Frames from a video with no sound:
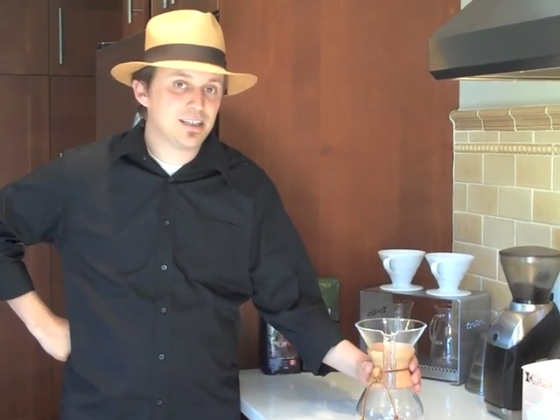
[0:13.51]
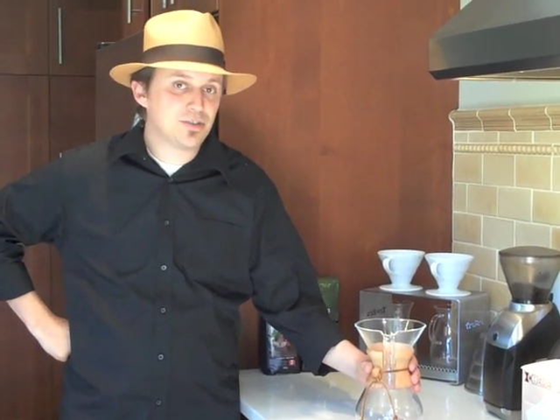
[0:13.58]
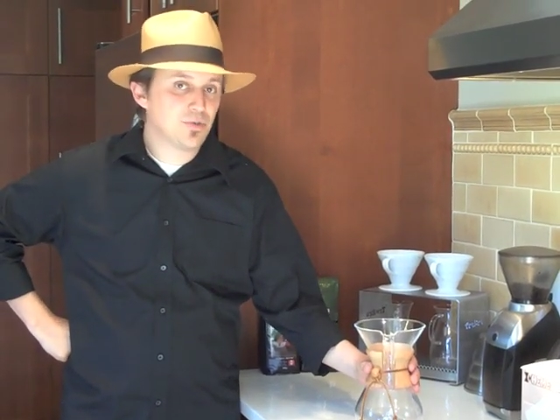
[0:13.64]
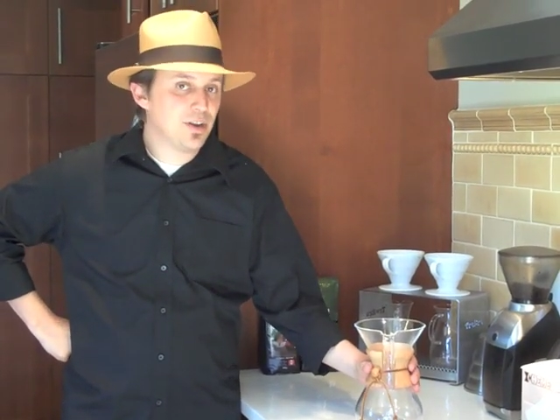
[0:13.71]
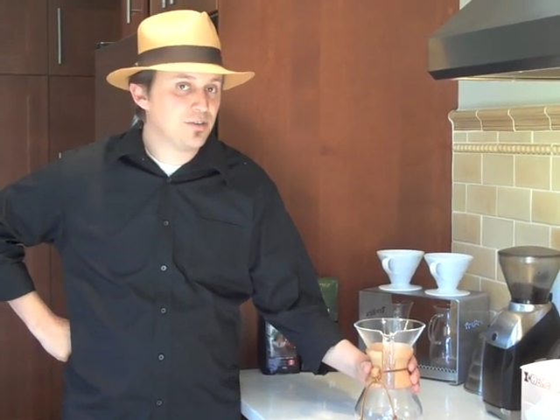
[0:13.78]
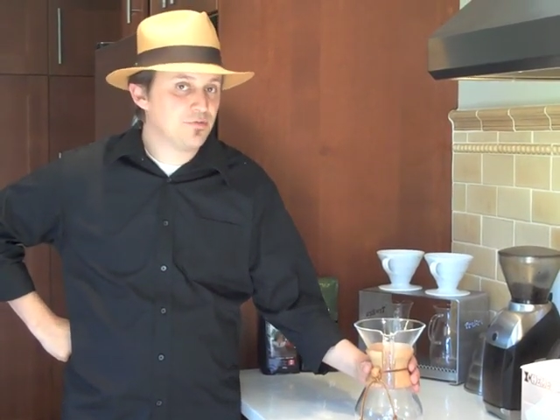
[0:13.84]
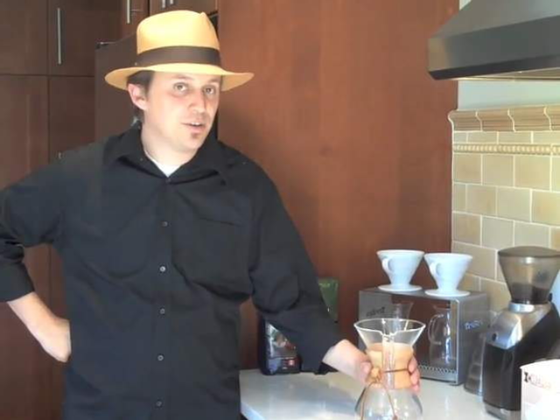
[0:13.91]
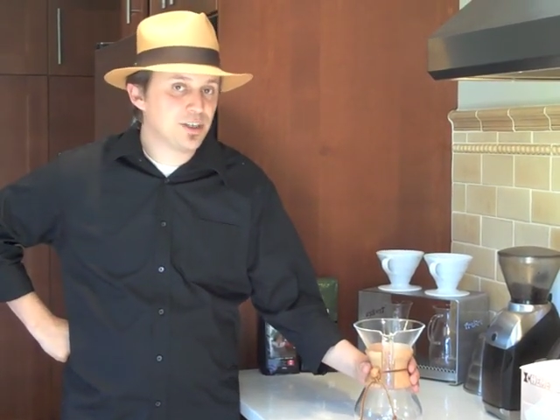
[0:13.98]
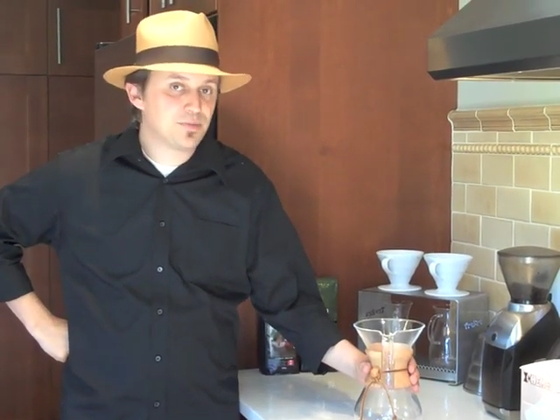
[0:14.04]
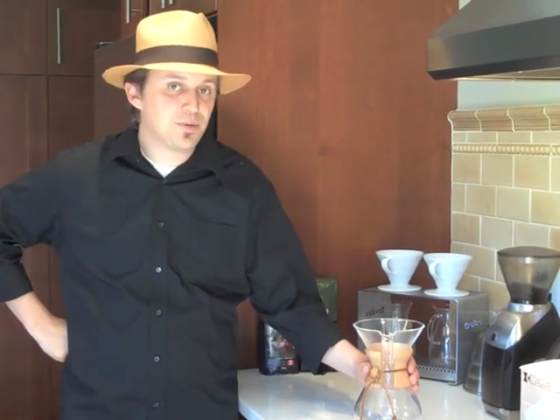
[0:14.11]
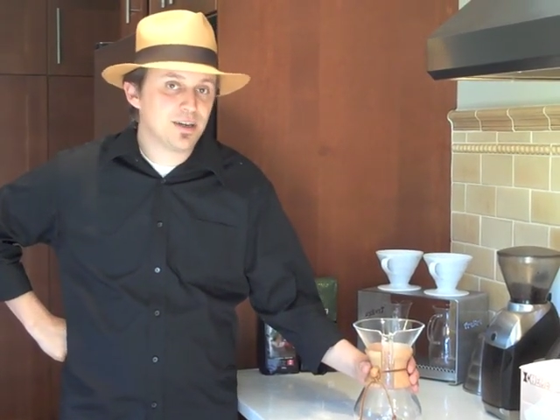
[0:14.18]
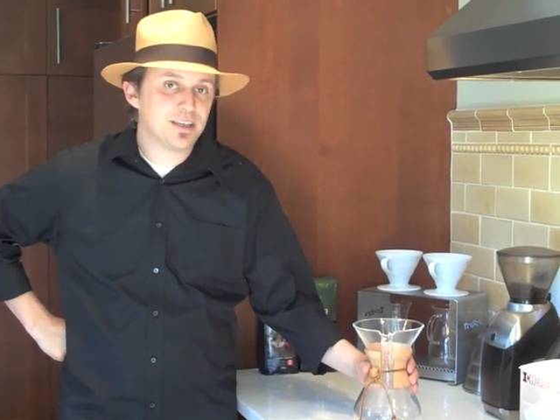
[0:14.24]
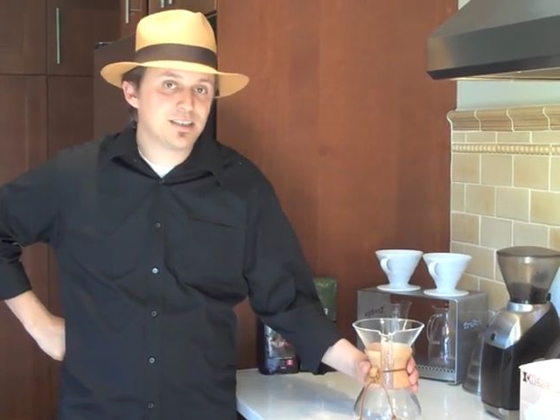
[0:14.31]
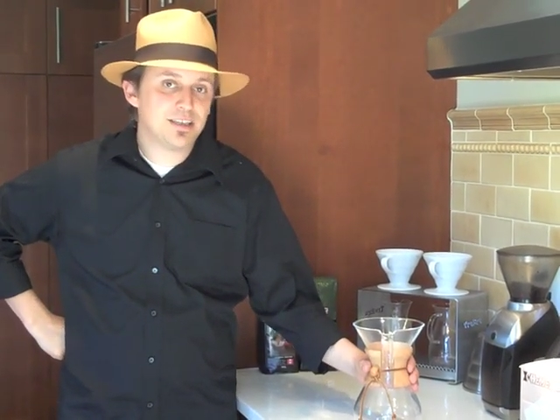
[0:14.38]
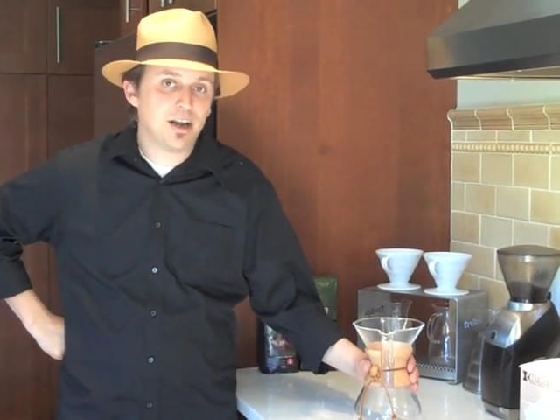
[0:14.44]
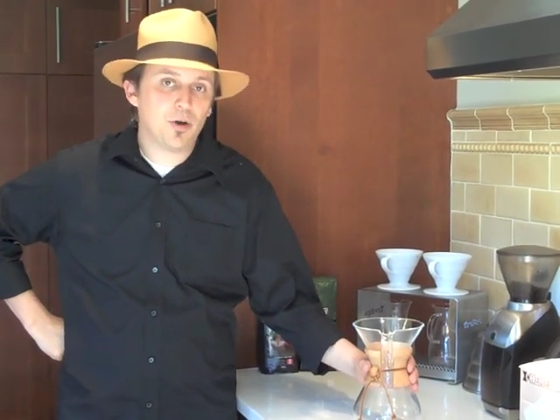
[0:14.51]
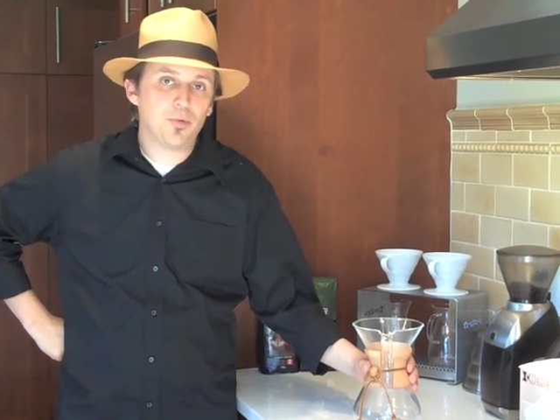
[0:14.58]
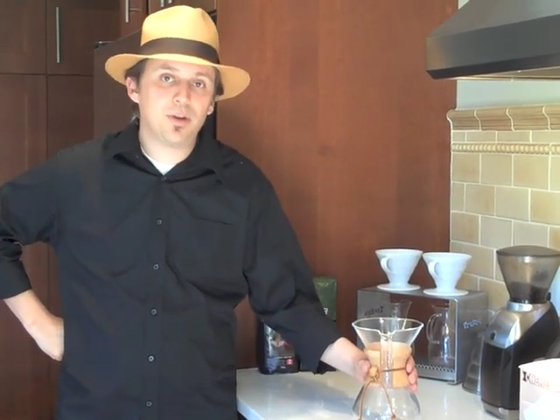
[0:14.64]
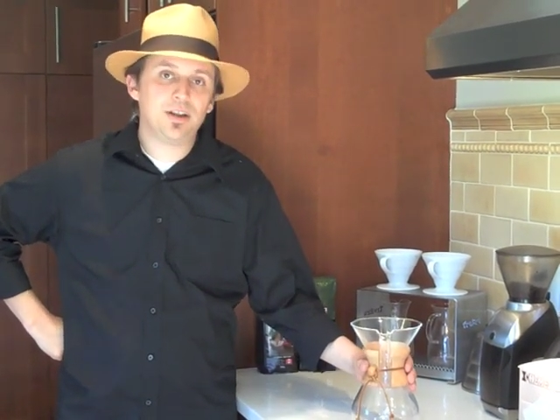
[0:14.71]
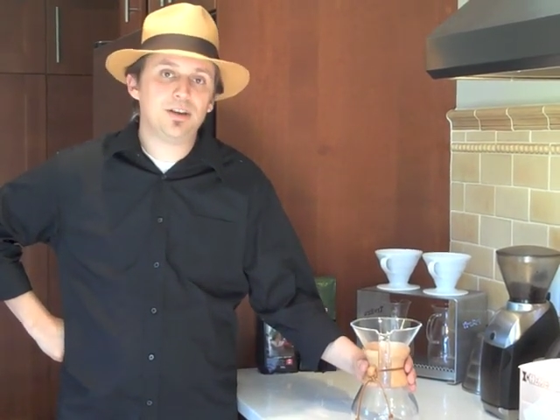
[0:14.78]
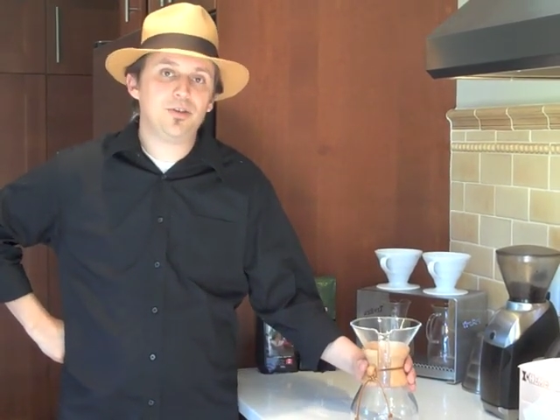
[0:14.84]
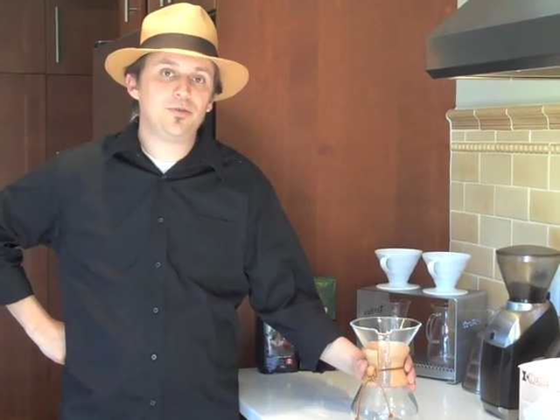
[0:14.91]
sort of like French press, not
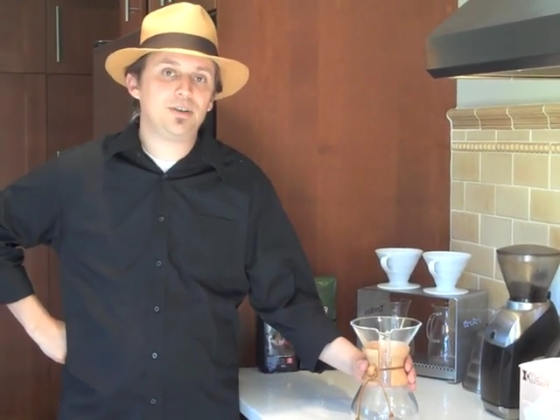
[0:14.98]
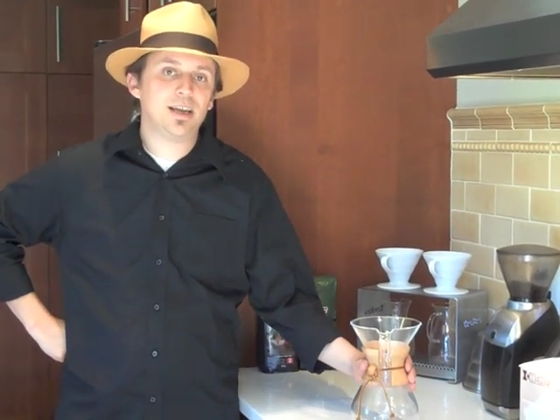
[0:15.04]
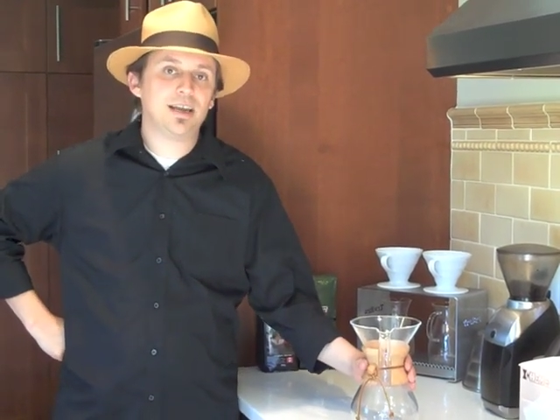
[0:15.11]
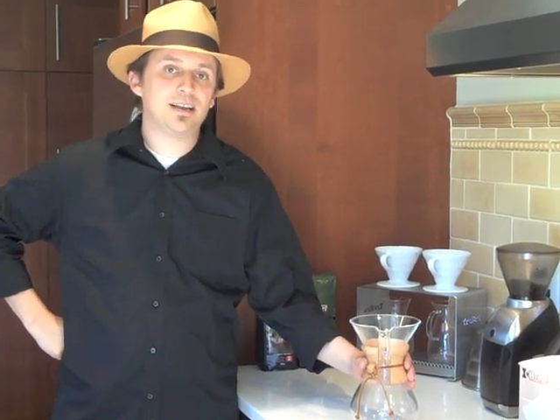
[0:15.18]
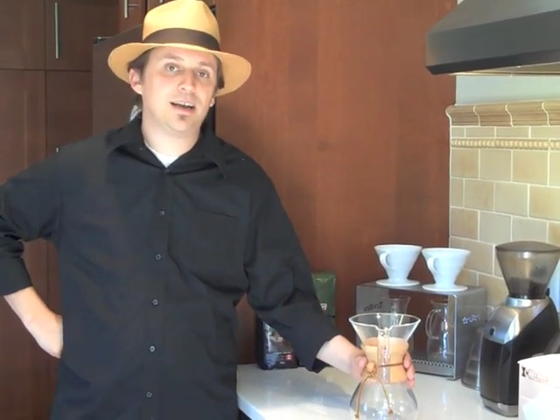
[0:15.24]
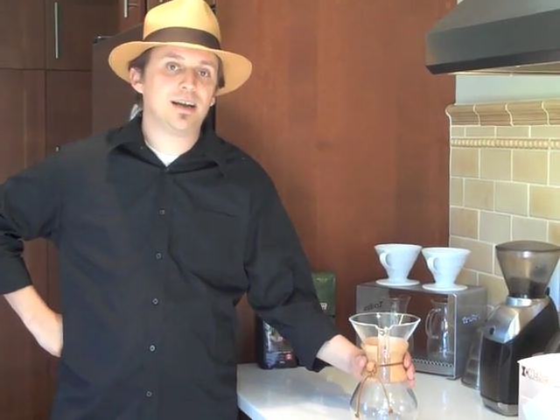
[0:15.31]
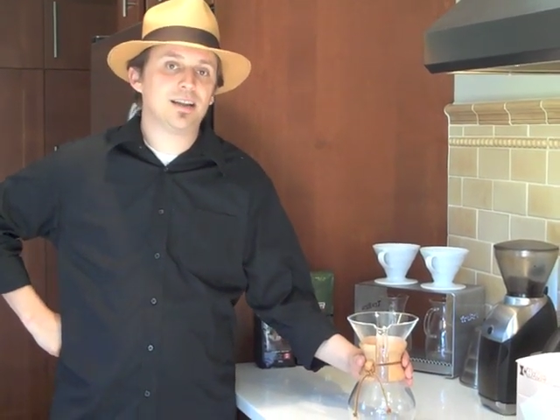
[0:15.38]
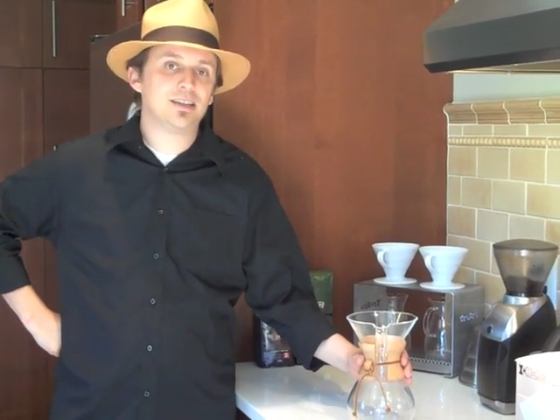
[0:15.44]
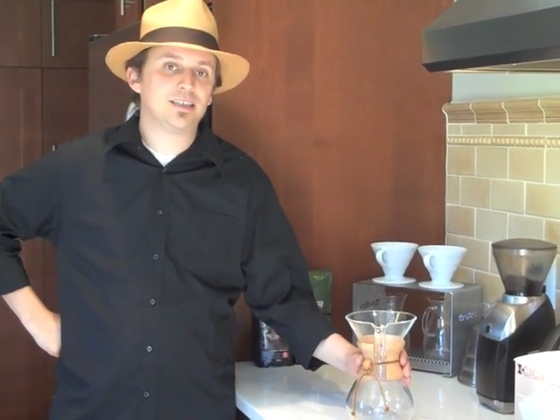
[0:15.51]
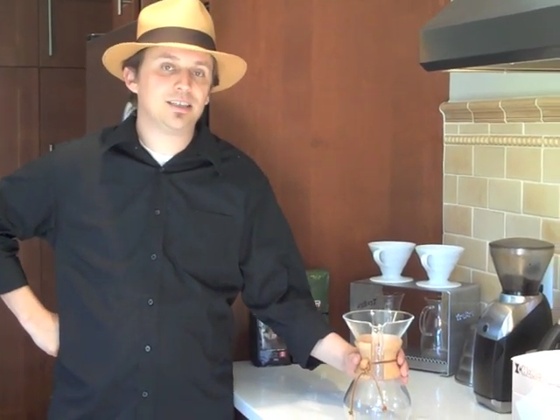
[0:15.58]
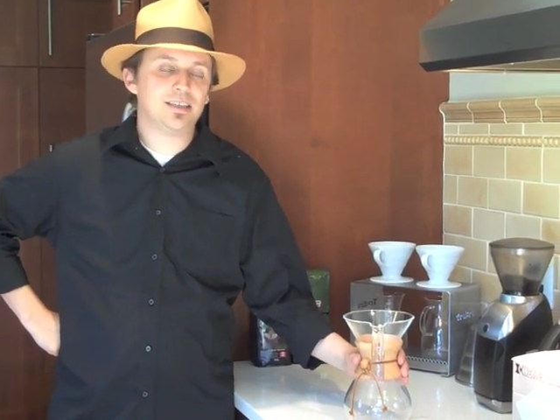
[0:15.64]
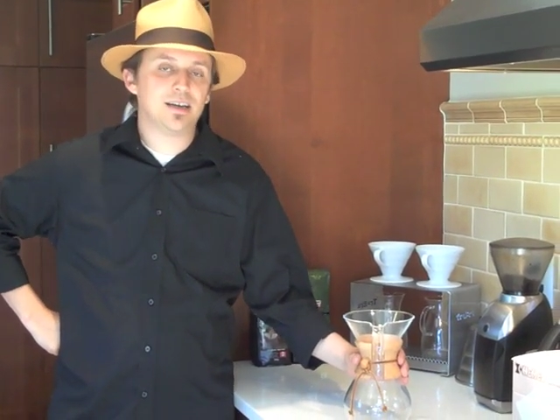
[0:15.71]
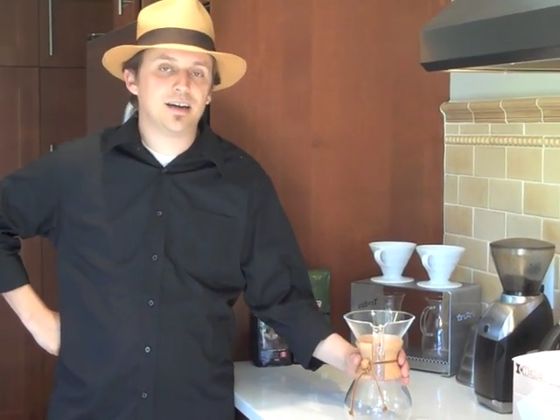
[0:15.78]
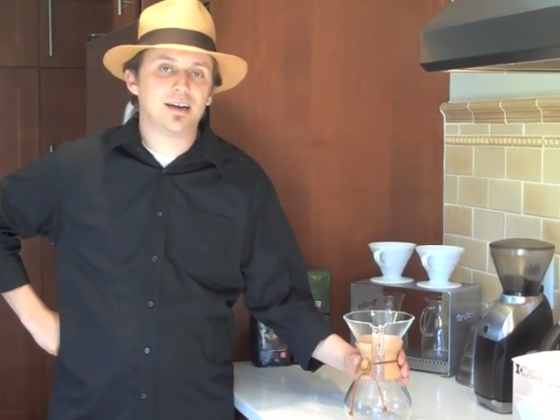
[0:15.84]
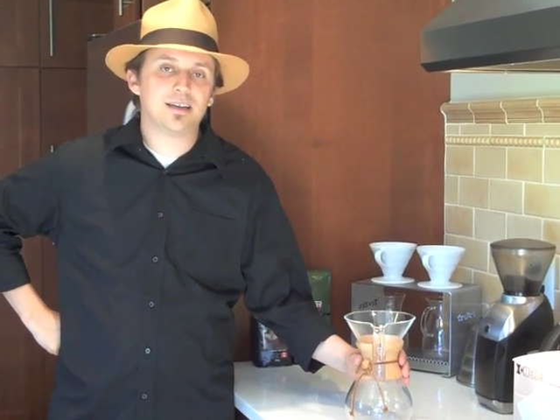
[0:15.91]
really new technology.